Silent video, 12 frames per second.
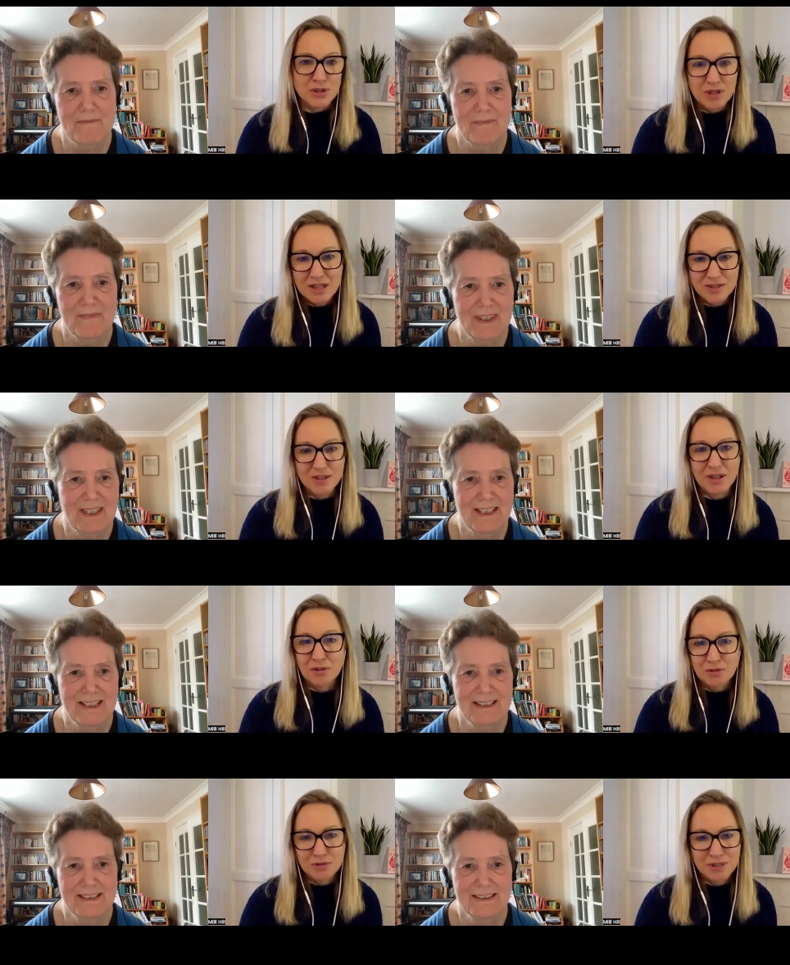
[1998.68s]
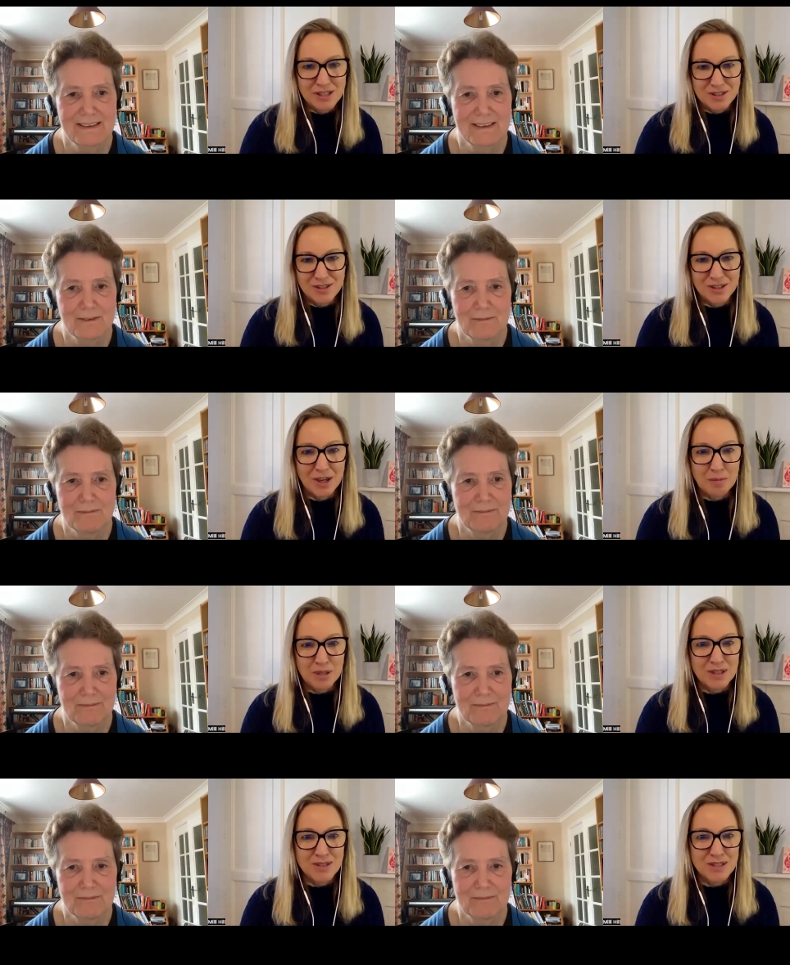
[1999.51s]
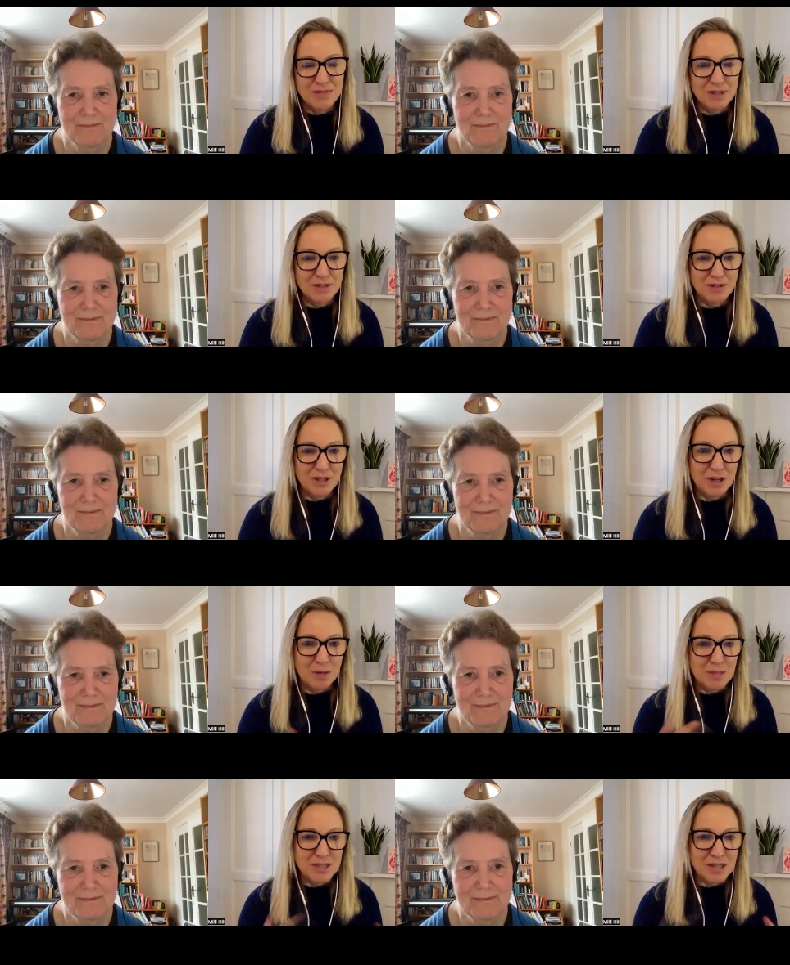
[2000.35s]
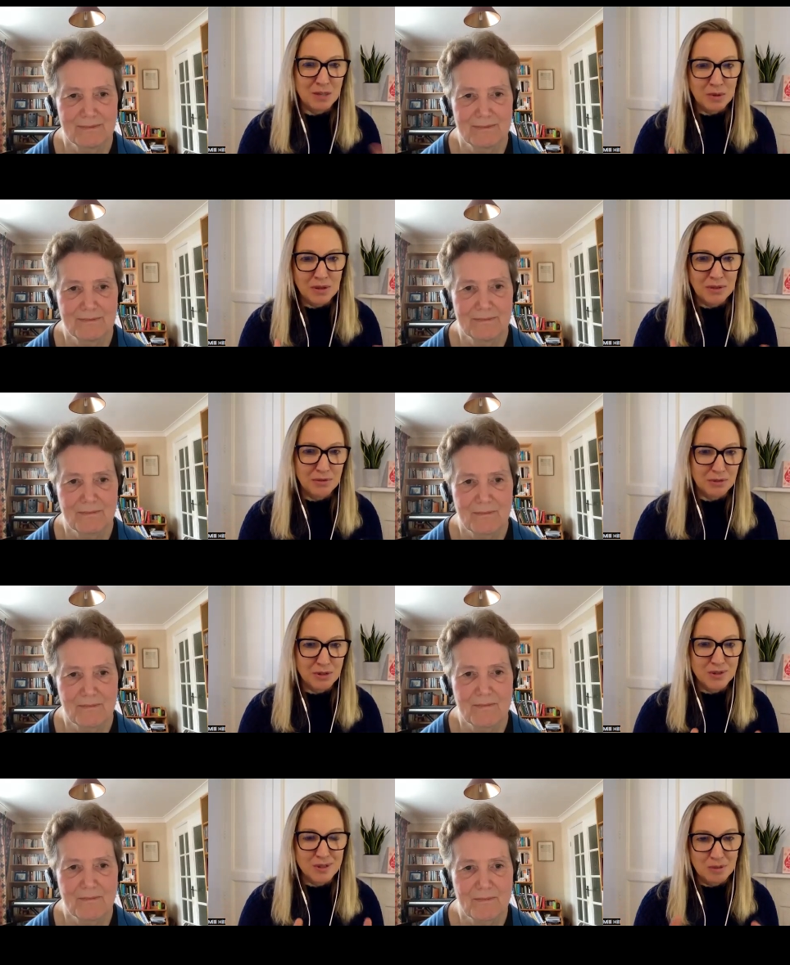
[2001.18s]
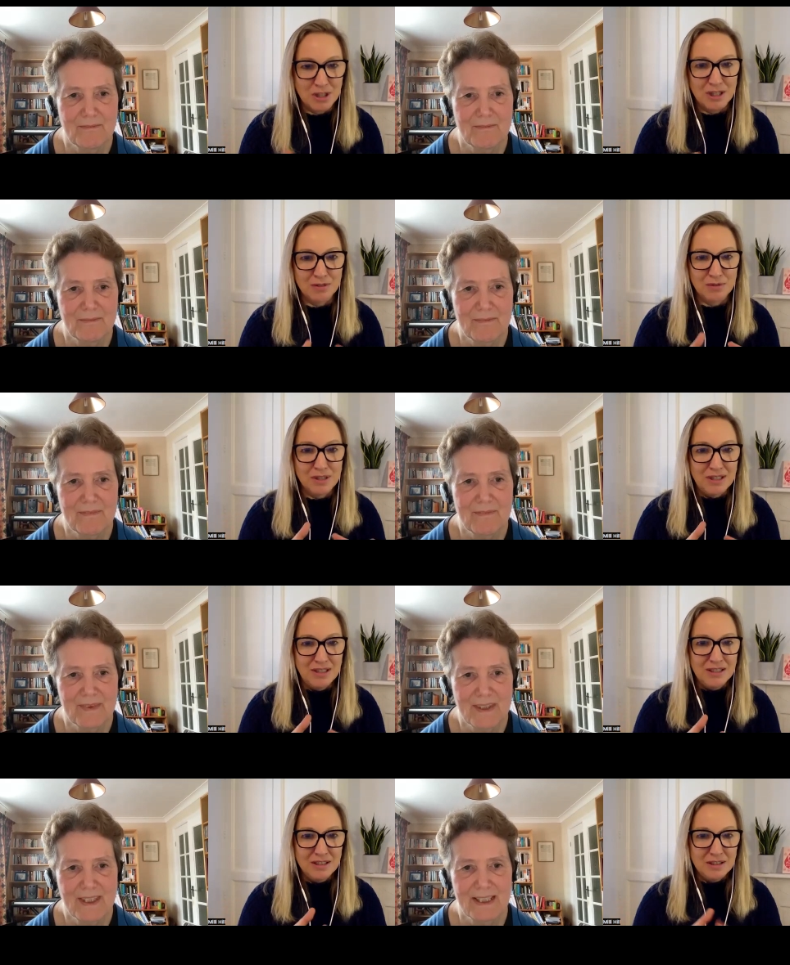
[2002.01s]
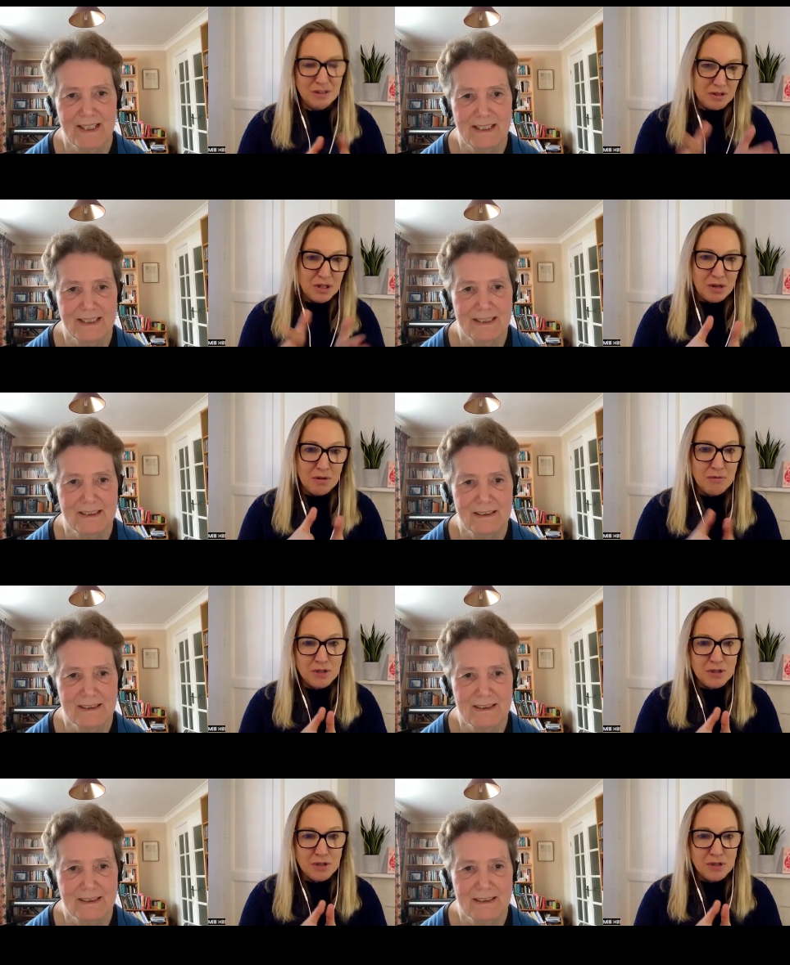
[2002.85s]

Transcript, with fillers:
Speaker 1: two years ago or three years ago, because even if it can't be dealt with through some kind of you know